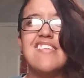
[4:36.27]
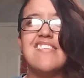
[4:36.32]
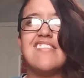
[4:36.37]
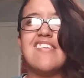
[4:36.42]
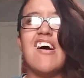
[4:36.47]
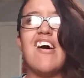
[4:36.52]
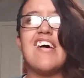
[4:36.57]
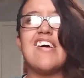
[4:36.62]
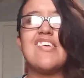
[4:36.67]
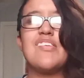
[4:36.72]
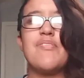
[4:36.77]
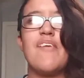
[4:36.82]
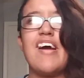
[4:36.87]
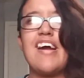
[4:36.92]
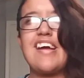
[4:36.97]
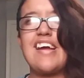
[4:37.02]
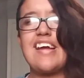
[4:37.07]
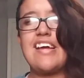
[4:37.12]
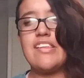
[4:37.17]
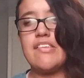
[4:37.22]
Dog is
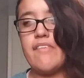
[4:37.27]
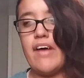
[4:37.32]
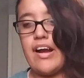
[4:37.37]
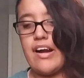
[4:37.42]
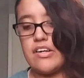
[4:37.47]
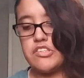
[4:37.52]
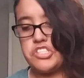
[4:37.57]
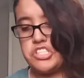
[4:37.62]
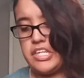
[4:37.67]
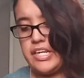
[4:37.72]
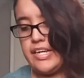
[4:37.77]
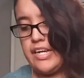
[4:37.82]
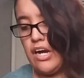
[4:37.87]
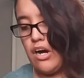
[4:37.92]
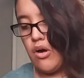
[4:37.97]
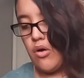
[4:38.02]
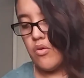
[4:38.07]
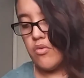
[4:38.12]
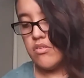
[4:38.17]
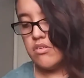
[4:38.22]
barking in the background.
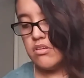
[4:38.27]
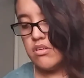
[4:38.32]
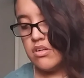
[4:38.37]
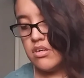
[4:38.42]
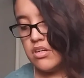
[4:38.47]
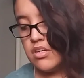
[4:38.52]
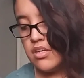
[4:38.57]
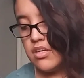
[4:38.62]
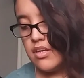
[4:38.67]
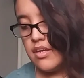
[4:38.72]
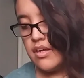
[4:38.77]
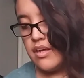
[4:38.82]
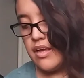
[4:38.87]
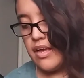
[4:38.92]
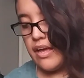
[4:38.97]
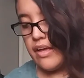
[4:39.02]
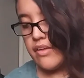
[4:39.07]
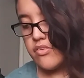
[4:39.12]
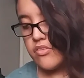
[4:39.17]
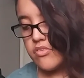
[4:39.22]
Chio!
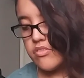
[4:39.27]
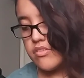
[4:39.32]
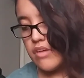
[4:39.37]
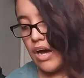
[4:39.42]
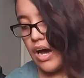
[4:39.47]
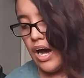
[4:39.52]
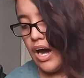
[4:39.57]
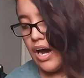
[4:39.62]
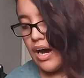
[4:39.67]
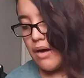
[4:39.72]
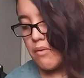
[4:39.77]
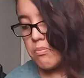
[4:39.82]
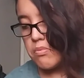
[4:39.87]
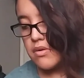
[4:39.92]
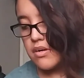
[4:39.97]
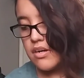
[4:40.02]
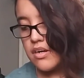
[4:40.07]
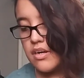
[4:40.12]
Stop.